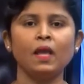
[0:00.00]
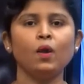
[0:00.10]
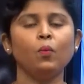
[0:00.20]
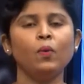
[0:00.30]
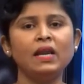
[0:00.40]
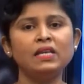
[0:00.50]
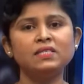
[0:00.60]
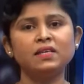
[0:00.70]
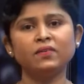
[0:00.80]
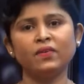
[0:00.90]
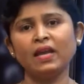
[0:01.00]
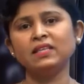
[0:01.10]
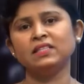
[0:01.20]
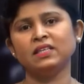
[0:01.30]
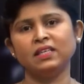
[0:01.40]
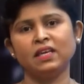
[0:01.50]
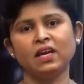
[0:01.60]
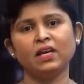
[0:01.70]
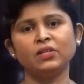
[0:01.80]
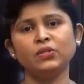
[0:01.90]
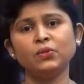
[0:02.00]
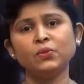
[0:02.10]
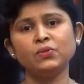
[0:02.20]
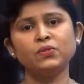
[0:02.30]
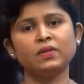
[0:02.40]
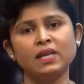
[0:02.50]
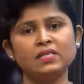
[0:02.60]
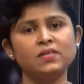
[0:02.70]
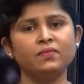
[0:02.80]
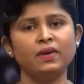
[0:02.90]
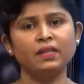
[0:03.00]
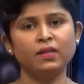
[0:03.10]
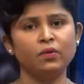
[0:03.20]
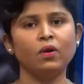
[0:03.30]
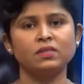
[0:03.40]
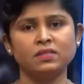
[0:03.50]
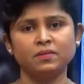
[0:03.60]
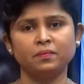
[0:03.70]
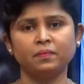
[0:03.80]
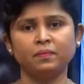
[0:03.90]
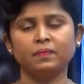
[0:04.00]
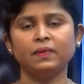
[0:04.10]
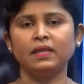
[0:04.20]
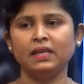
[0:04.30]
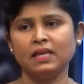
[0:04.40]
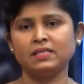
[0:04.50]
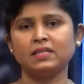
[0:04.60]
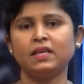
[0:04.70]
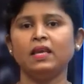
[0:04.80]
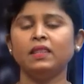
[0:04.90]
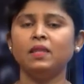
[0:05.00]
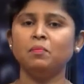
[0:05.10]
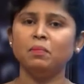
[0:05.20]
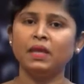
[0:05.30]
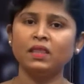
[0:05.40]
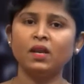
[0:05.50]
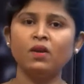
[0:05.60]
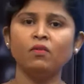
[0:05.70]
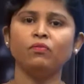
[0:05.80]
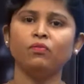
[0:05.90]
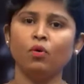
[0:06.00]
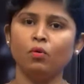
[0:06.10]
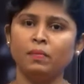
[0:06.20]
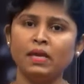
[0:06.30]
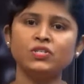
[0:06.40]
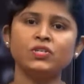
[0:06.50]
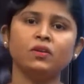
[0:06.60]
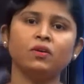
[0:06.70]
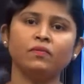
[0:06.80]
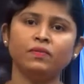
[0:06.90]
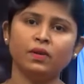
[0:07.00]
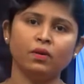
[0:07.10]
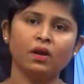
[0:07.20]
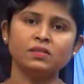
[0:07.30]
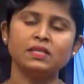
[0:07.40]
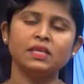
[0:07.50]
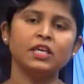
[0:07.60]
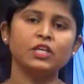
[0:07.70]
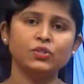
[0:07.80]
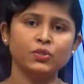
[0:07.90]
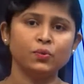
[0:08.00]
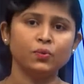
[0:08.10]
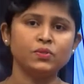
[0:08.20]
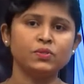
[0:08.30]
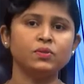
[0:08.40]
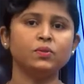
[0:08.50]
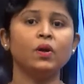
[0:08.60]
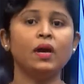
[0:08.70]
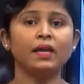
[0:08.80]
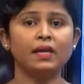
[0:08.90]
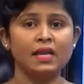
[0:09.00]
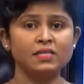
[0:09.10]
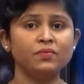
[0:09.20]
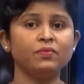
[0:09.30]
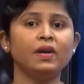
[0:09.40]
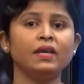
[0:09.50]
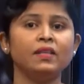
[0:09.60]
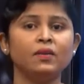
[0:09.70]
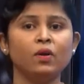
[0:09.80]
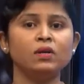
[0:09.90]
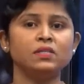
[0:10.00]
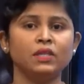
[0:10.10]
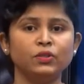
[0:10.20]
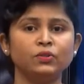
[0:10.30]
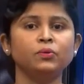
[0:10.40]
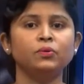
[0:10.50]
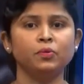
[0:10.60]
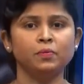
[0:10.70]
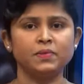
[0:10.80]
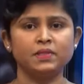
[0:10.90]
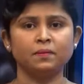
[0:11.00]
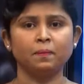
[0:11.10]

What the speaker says: What is the criteria used to classify the rocks? Yes, the method of formation of the rocks is used to classify the rocks into groups.